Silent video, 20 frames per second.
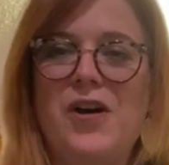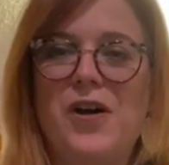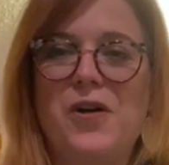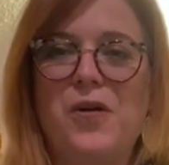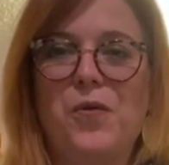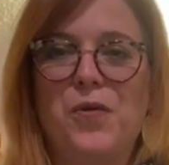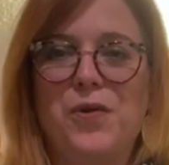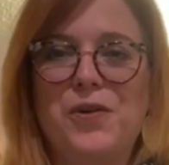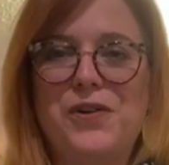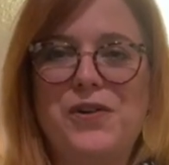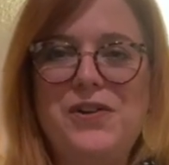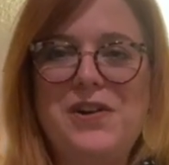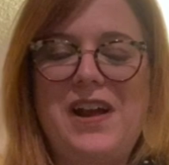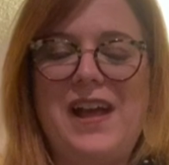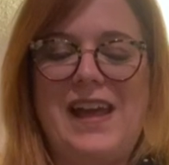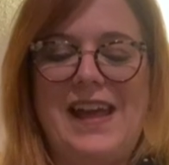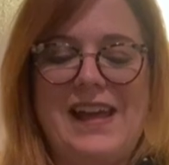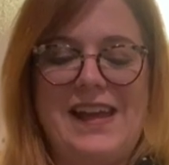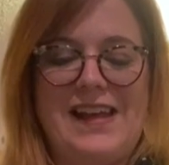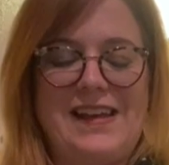order
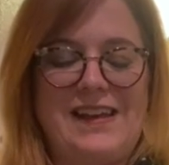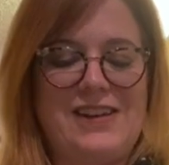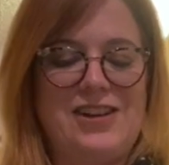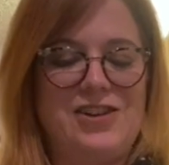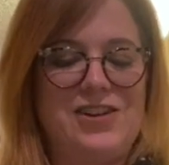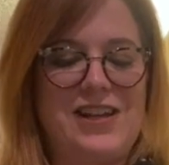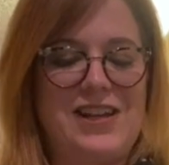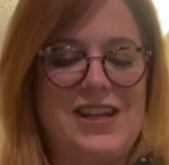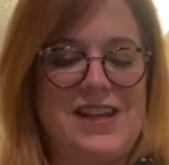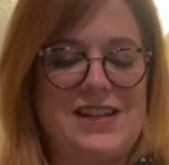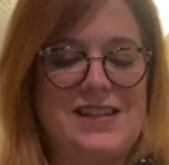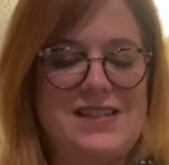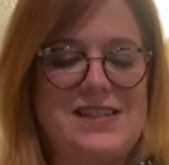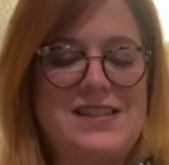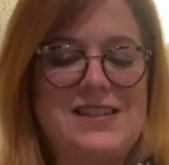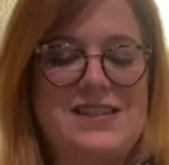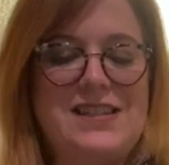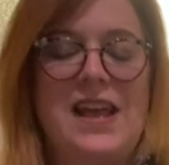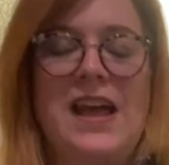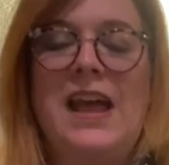here in
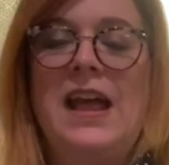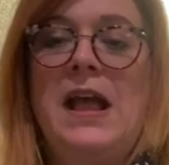Kansas.